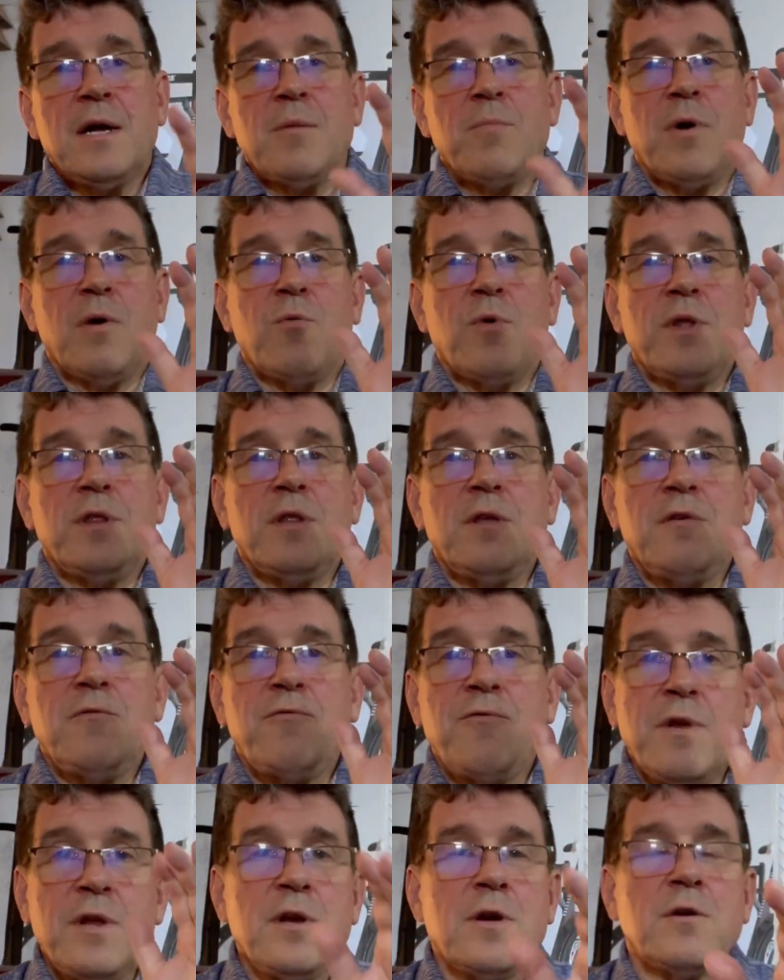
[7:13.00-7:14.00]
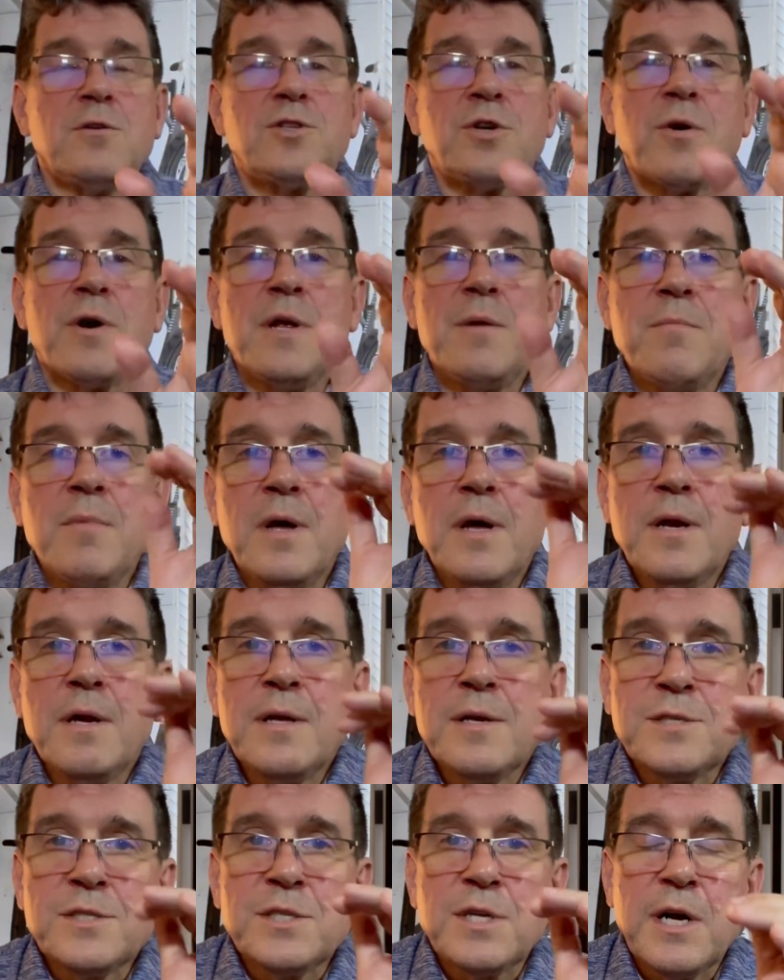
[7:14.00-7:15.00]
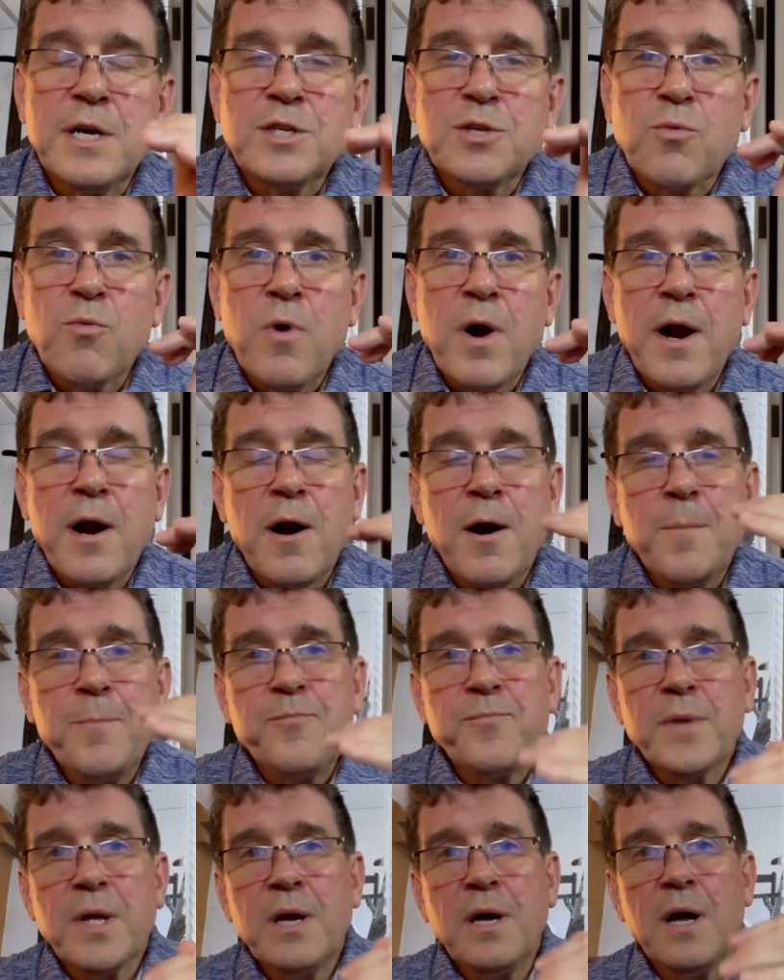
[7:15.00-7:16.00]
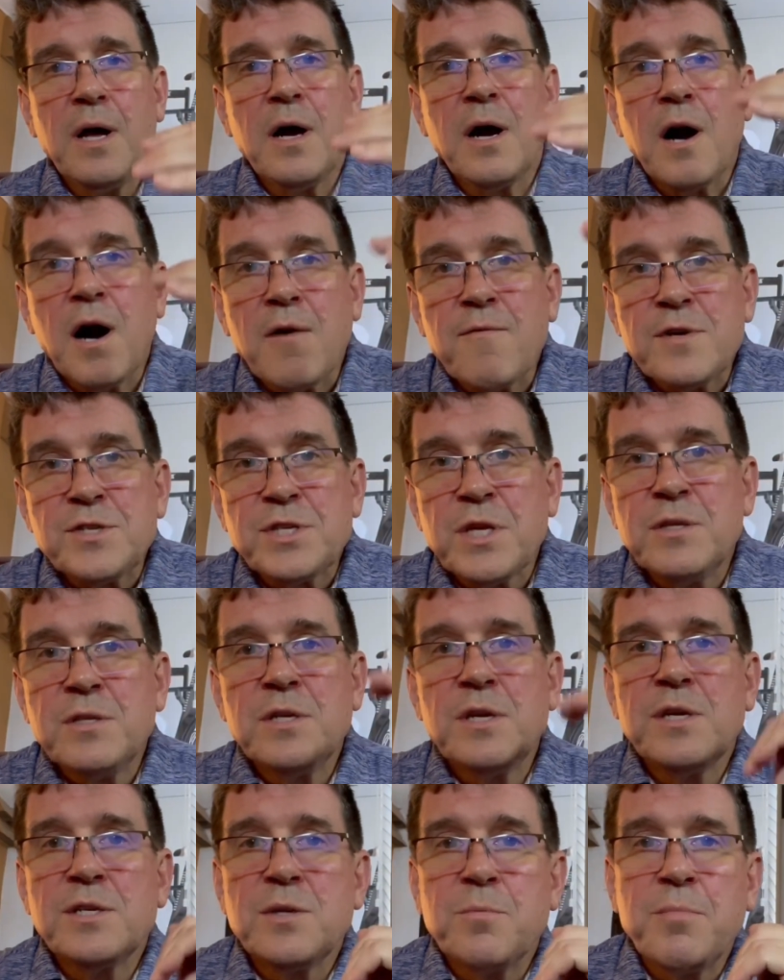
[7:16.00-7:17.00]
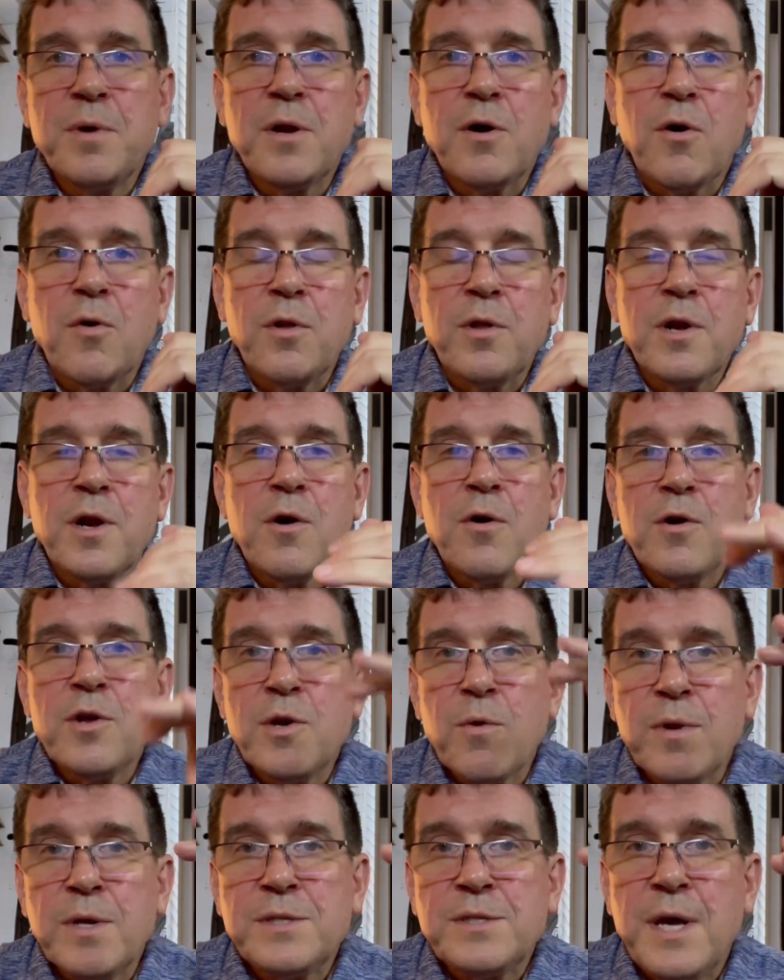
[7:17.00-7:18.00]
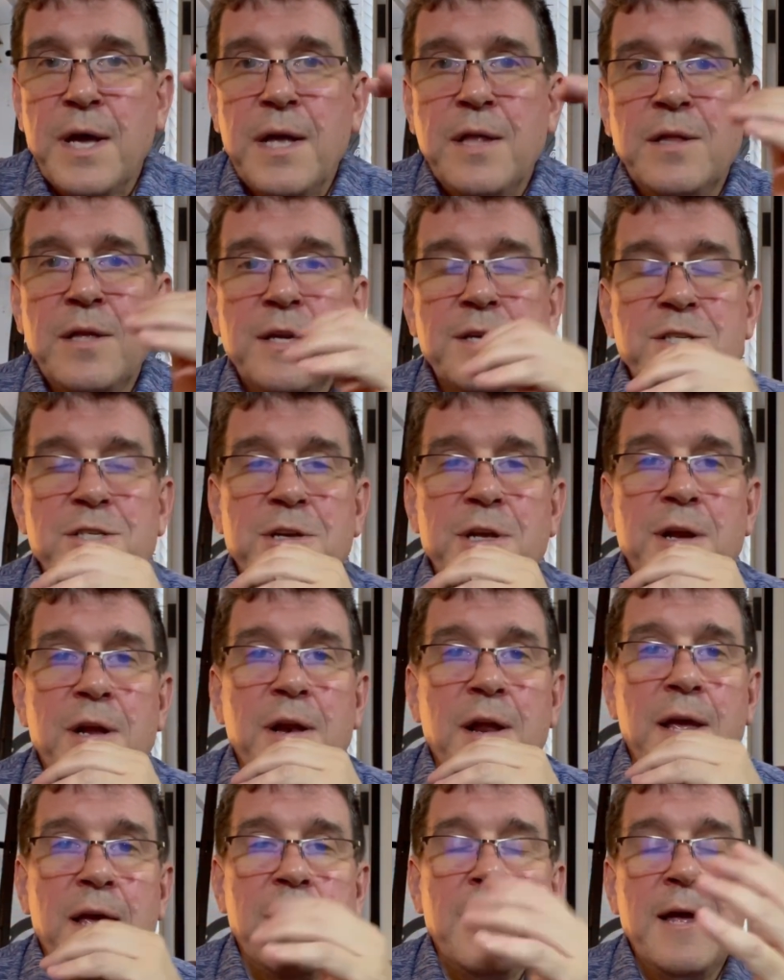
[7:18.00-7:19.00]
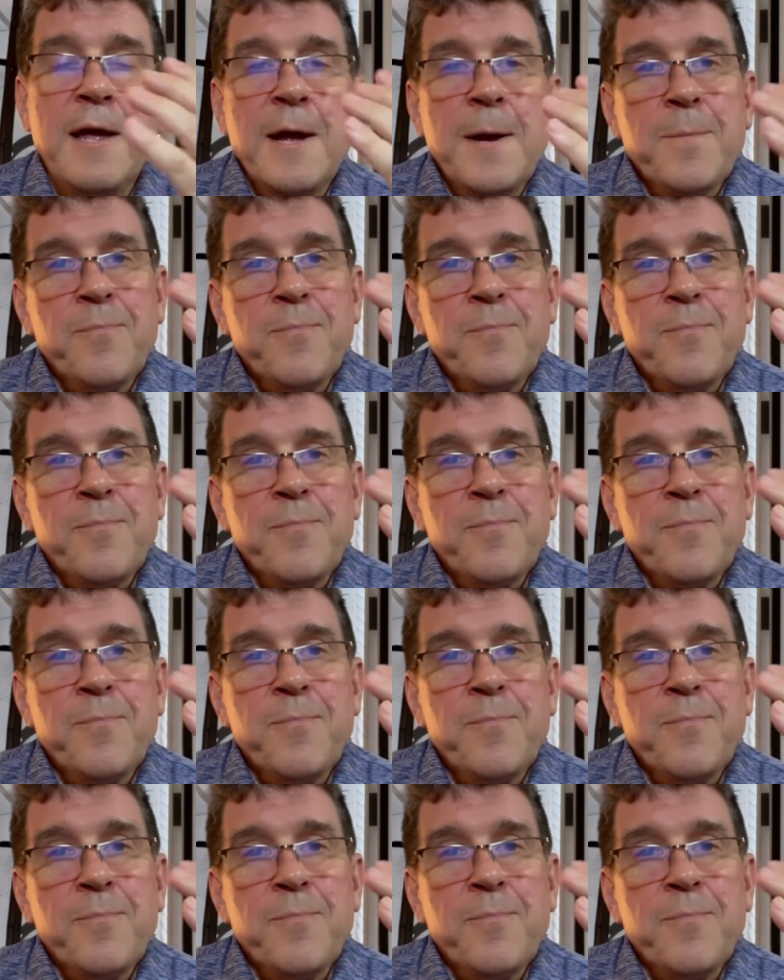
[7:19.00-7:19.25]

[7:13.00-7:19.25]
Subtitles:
But when the vineyard treatment is such where harvest is a bit earlier, you retain the acidity,